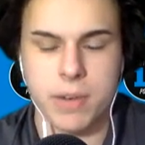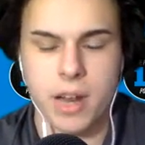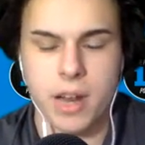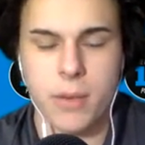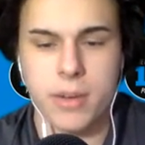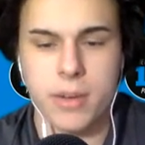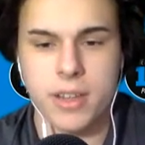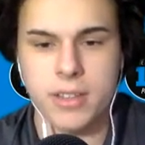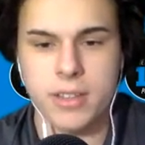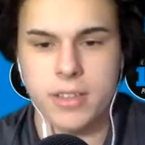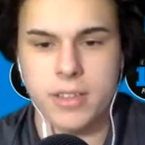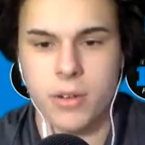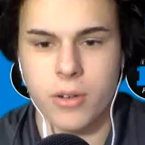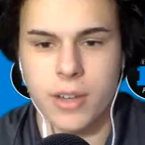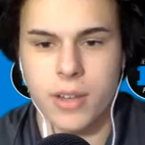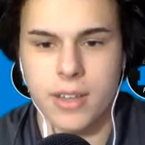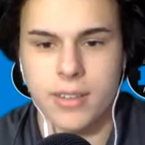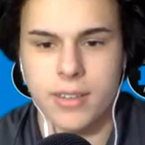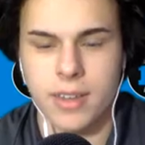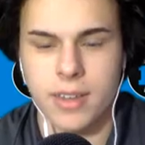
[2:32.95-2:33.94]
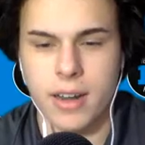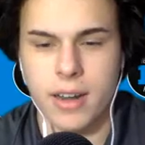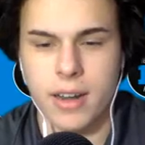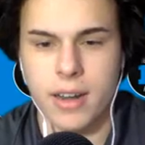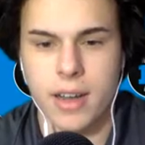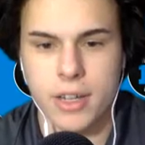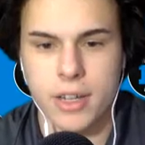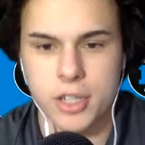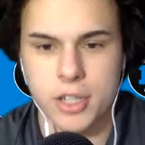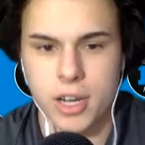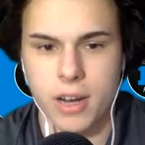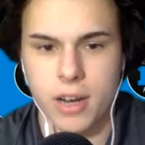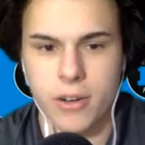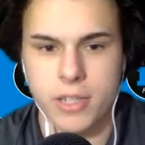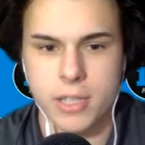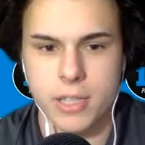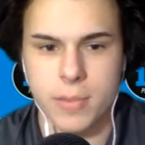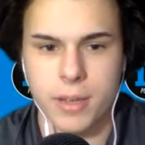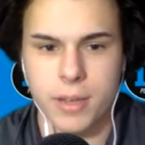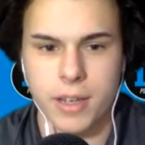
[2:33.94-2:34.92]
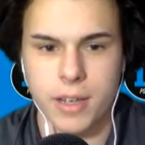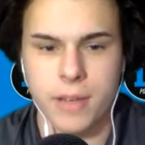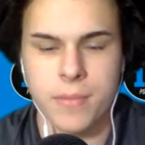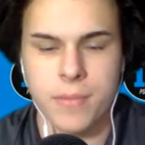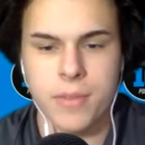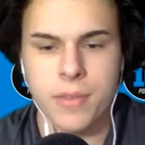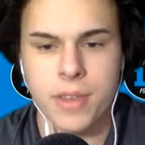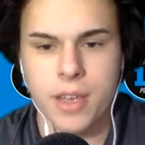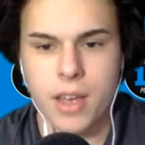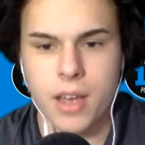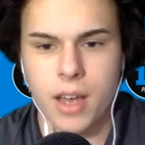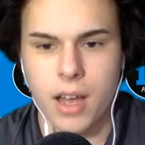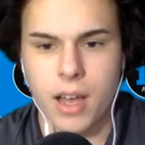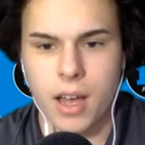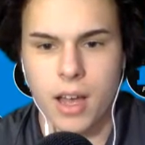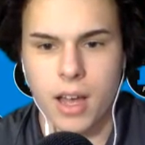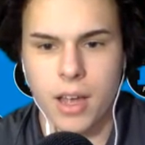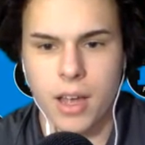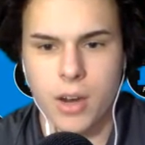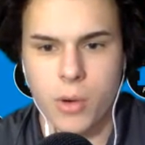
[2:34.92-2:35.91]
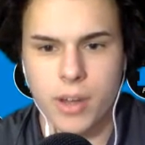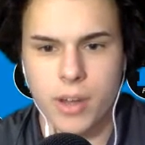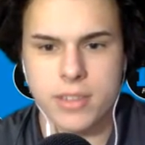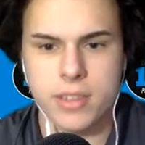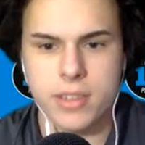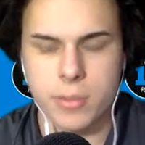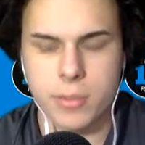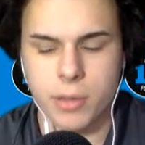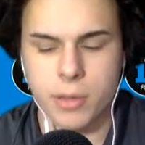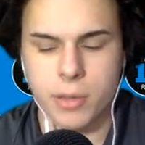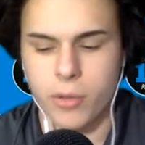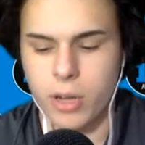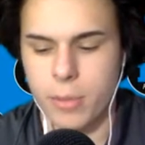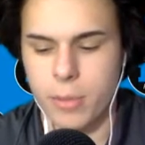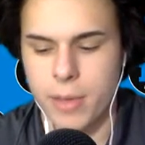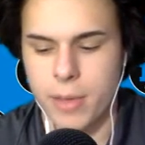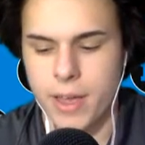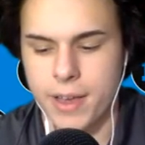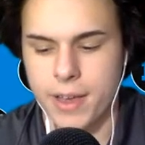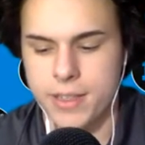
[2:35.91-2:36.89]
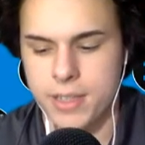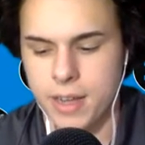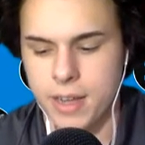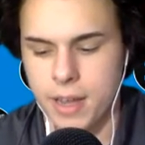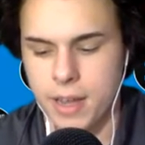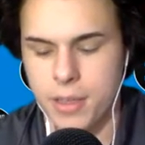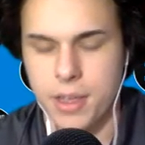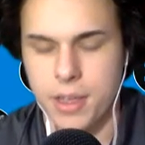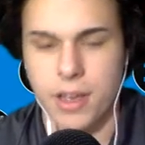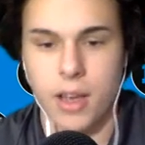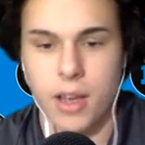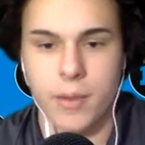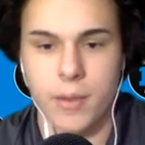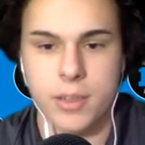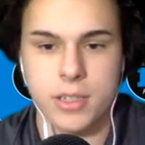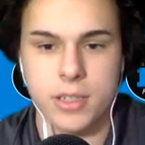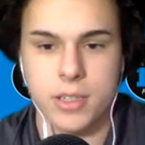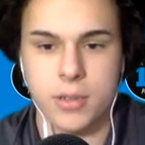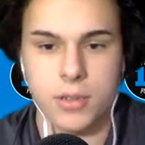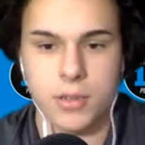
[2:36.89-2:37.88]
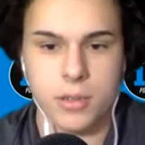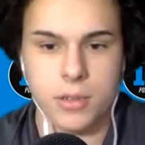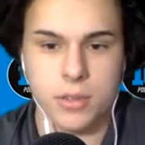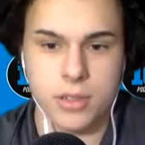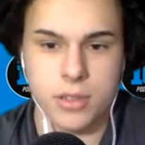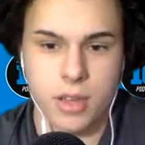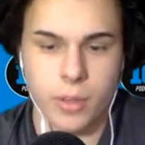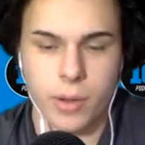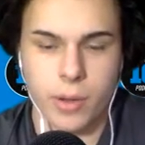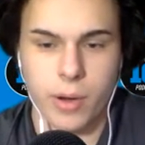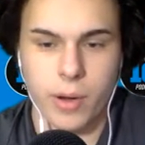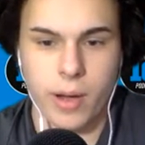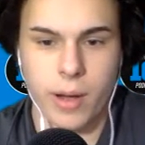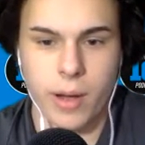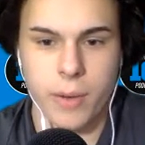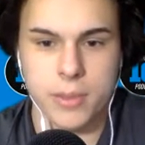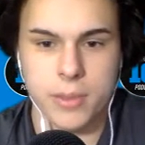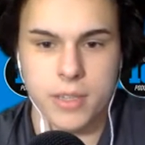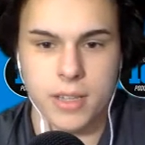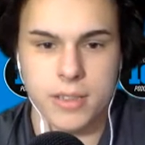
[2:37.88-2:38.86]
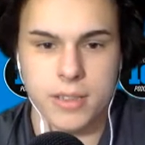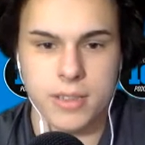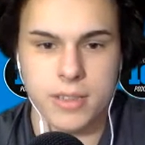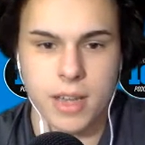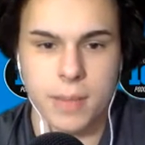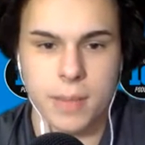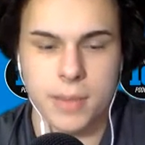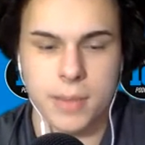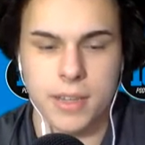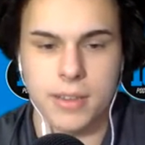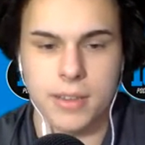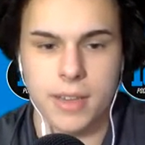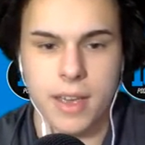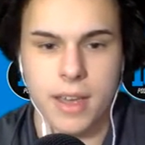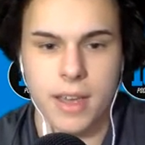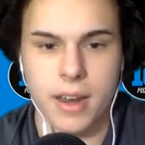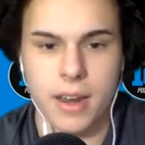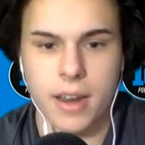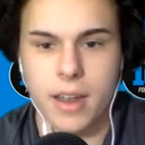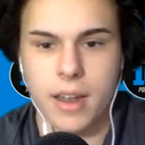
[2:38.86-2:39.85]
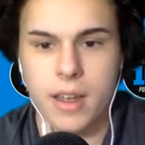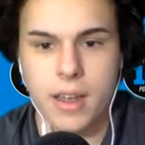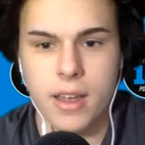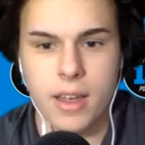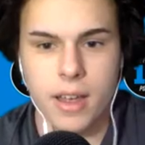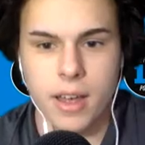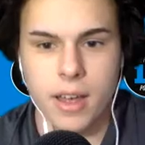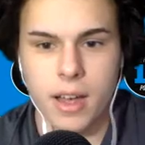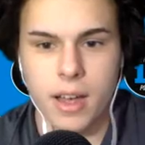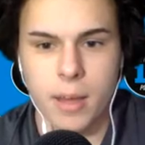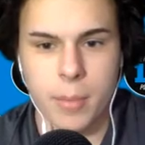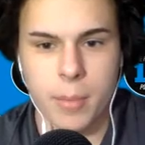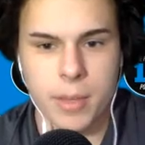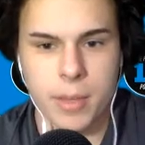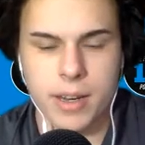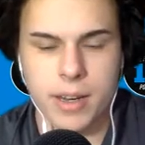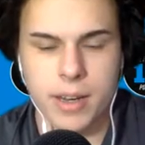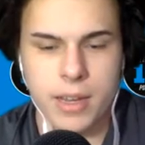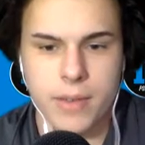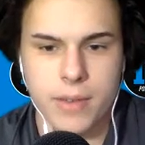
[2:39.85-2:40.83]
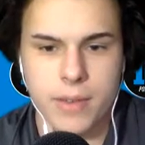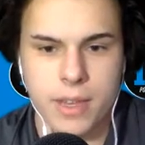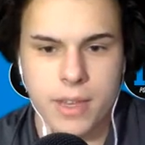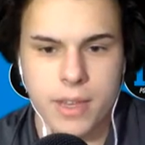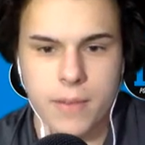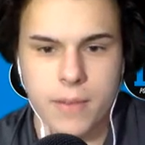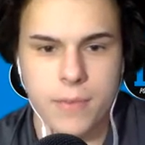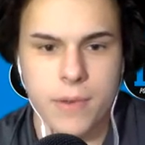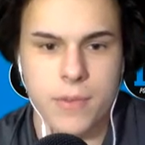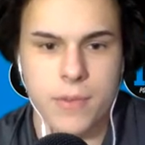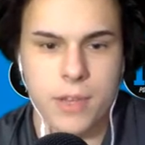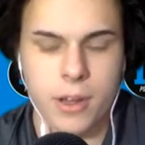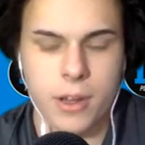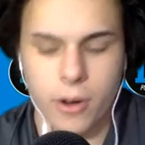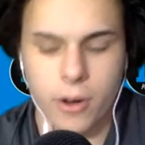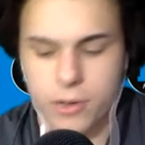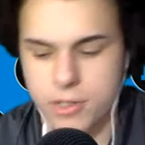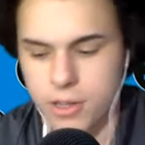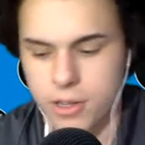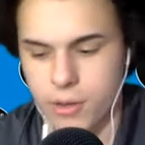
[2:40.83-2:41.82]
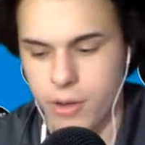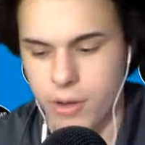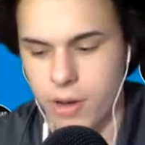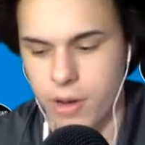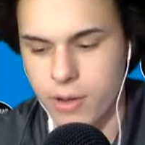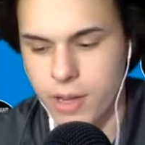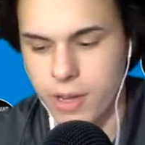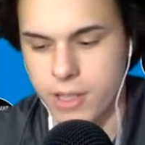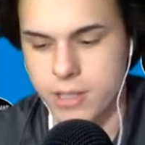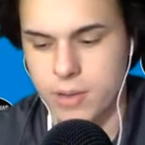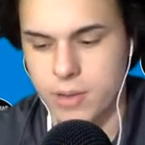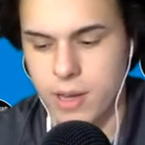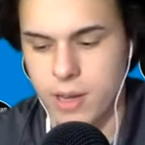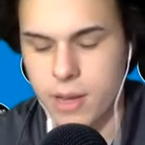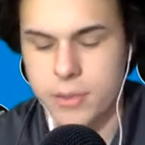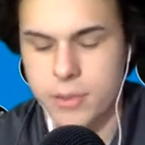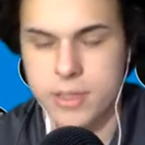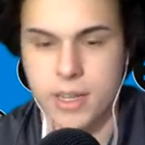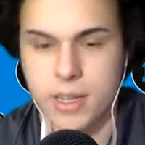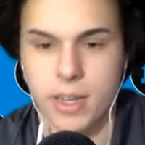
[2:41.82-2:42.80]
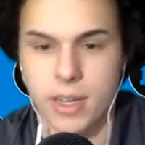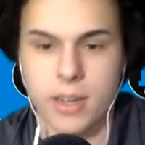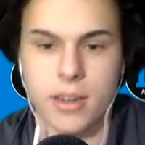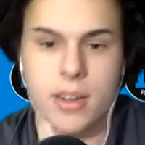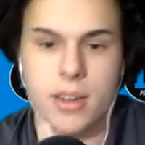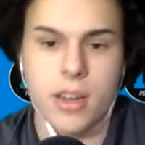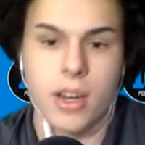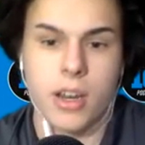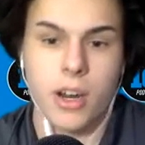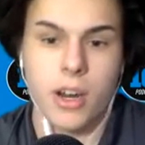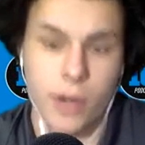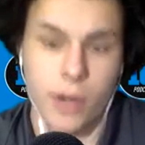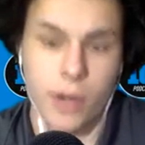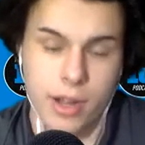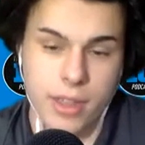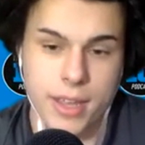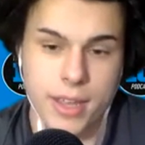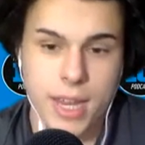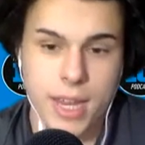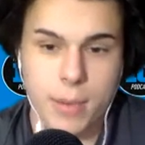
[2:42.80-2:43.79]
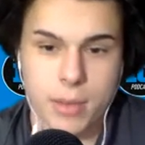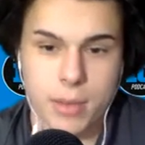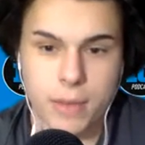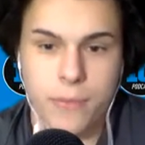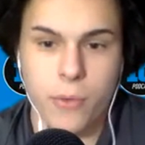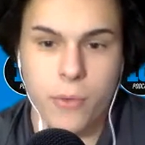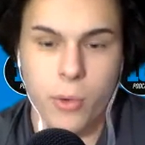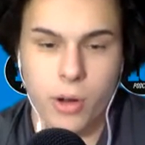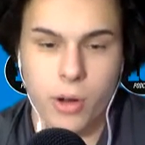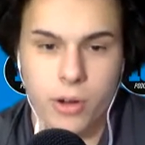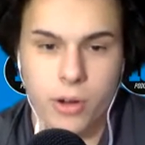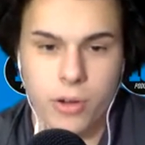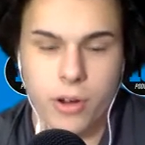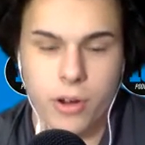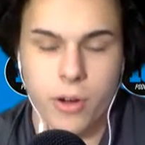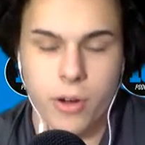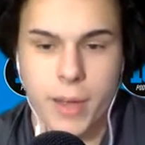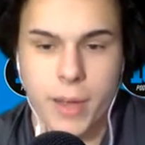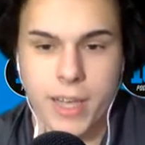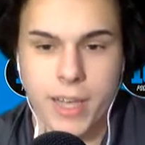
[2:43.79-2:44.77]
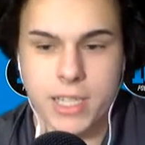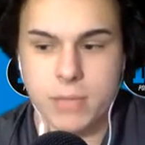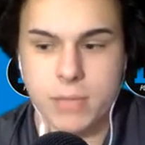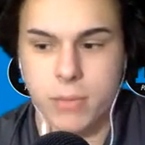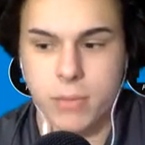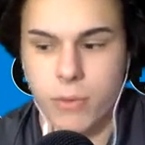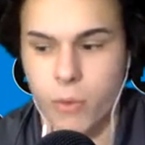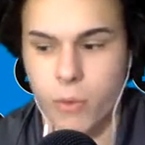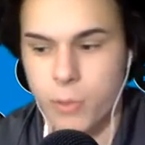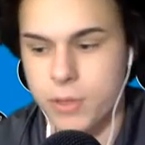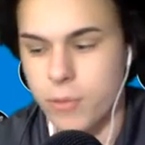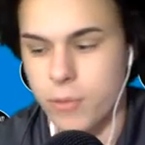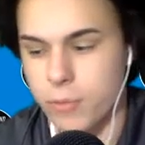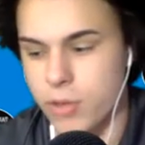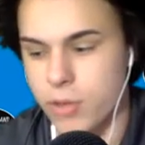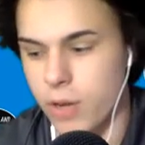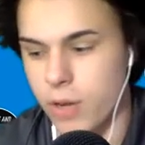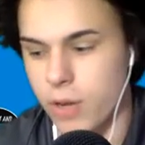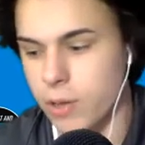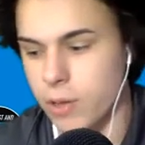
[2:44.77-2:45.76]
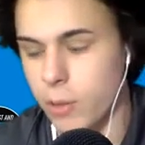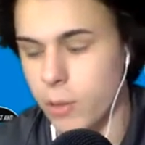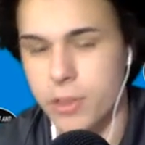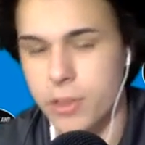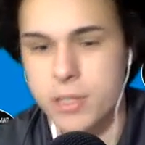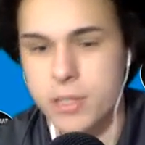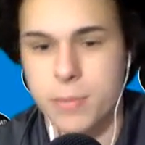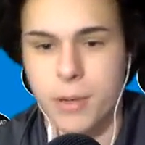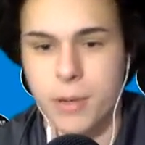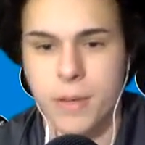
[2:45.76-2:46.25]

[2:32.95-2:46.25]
But I would consider Etienne and Najee Harris to be quite similar running backs. And I think obviously you saw the way Ohio State stopped Etienne. He didn't even get 50 yards on the ground against Ohio State. And granted, that came with a 400-yard passing performance from Trevor Lawrence.